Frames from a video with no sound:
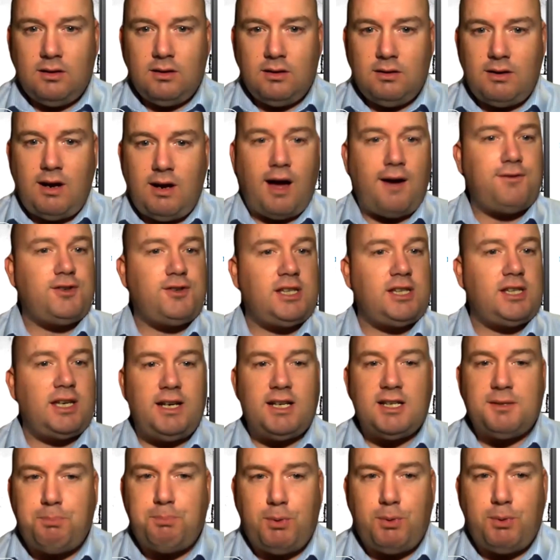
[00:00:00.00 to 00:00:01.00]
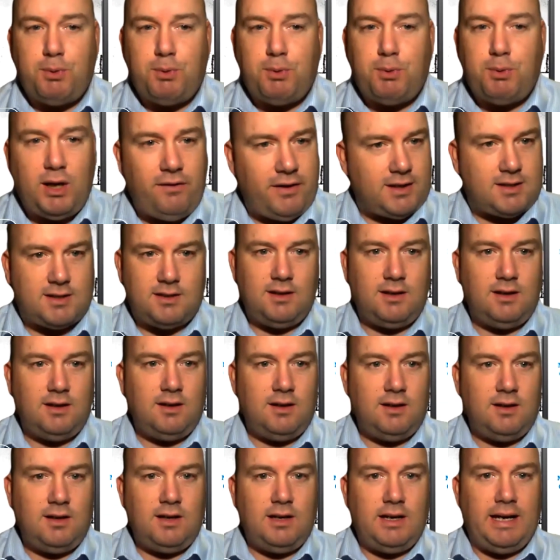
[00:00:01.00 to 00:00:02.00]
Now, I've said this previous.
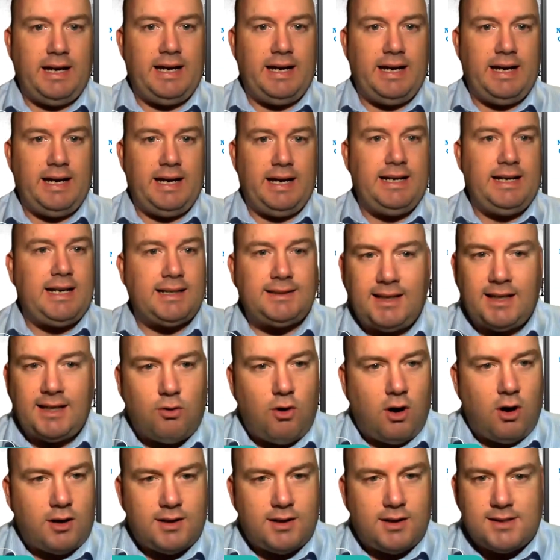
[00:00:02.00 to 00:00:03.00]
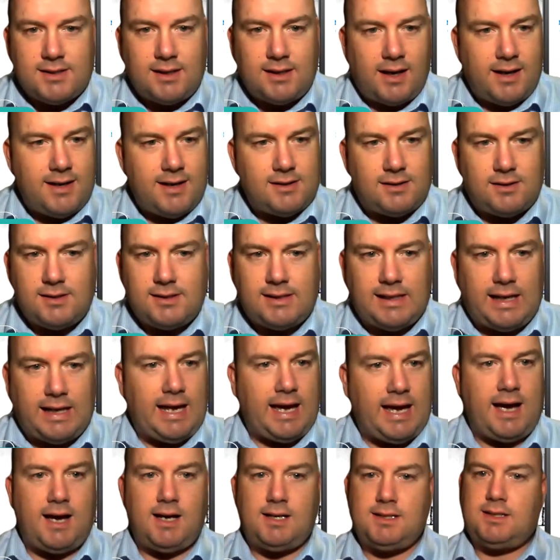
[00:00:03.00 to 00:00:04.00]
It doesn't take rocket science to sell
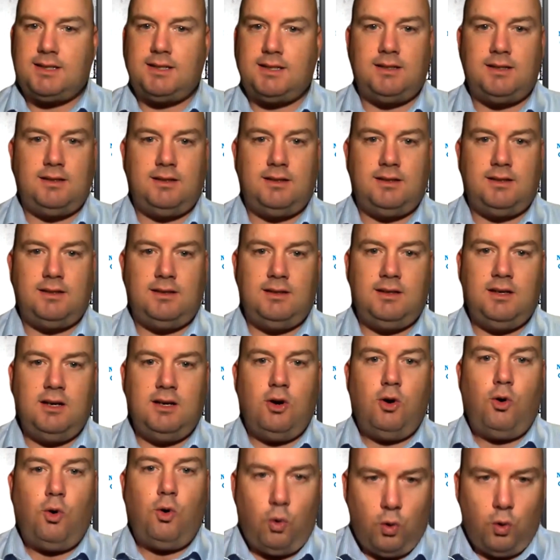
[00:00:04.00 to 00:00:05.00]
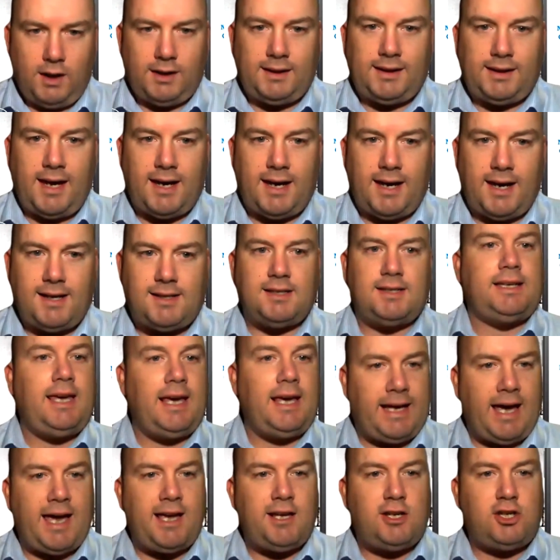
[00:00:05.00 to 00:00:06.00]
a house. All it takes is
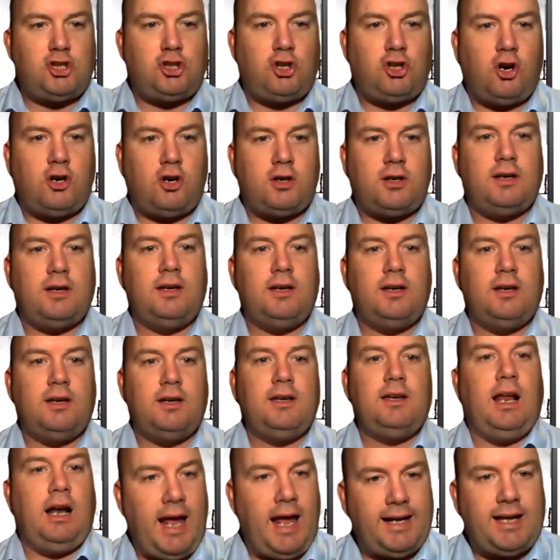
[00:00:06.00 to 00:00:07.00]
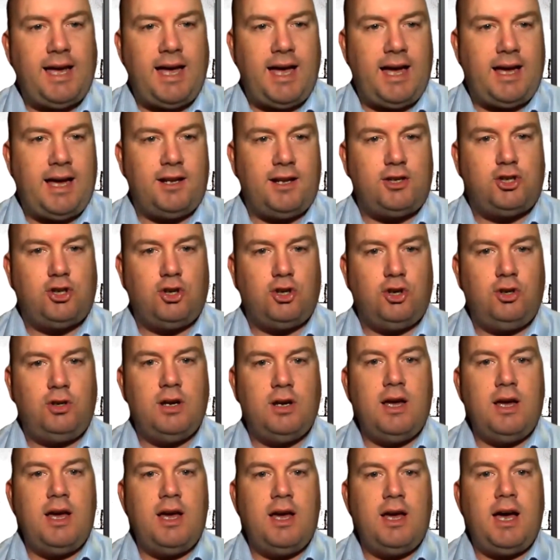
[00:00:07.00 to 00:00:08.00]
kick-ass stock, a lekker attitude,
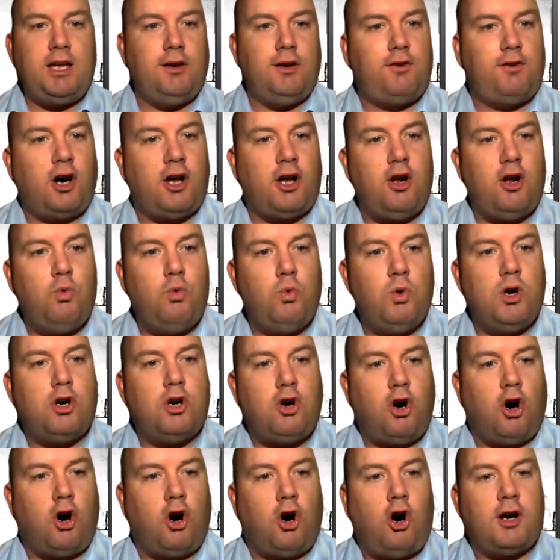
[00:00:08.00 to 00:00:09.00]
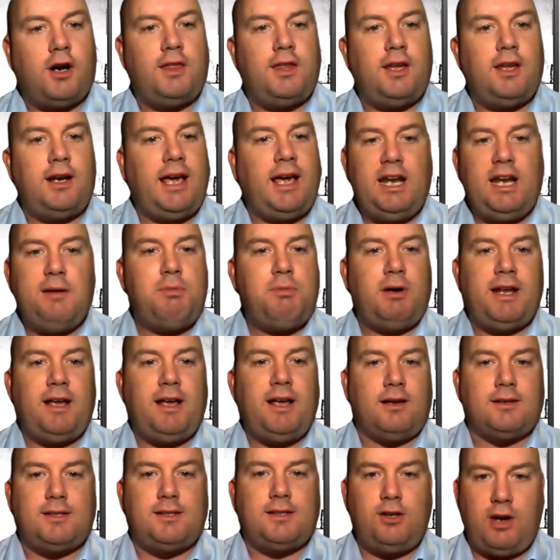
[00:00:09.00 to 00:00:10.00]
and you've got to work harder than anybody
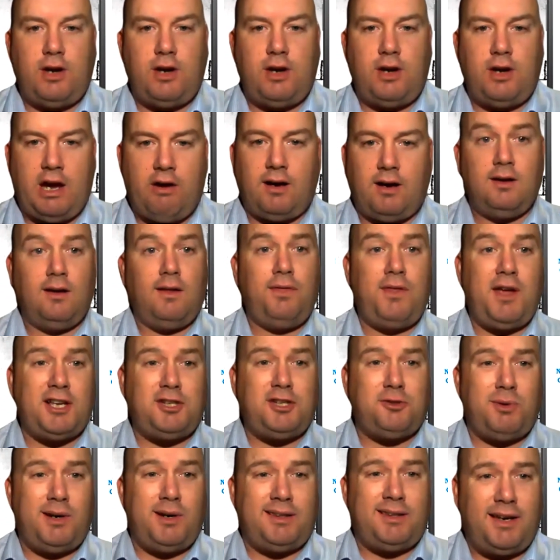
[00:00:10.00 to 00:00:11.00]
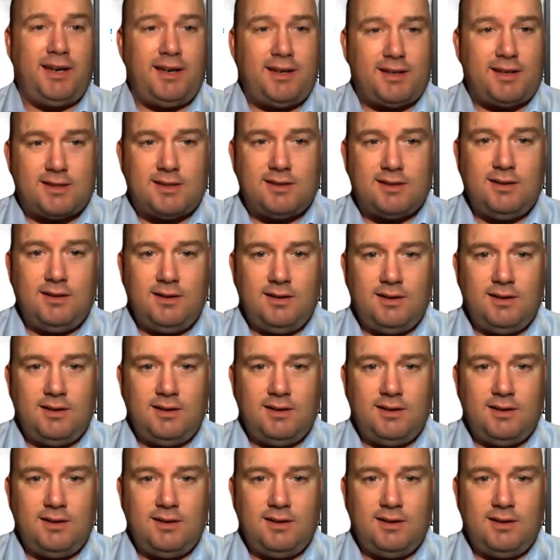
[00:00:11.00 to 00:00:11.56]
else in your area. That's what it takes.